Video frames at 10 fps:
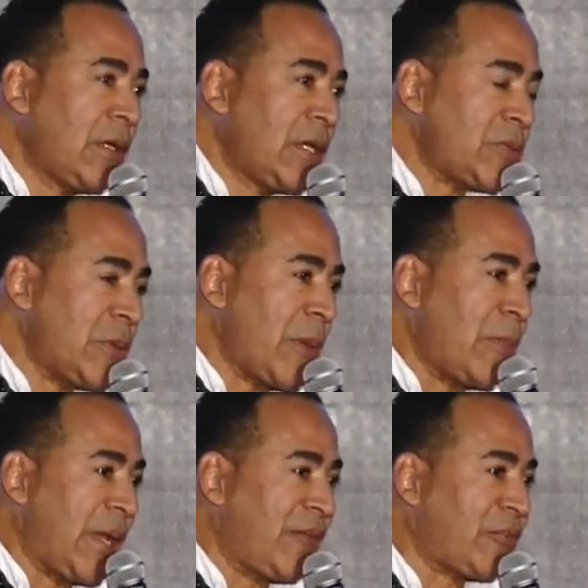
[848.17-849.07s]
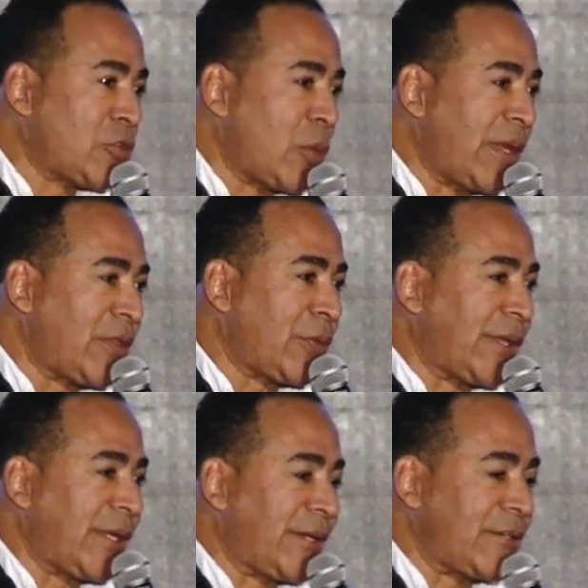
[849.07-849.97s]
He's been my buddy for 23
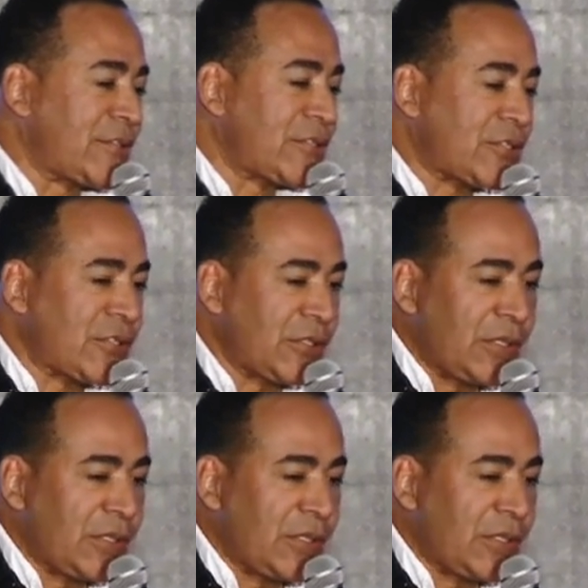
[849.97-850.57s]
years.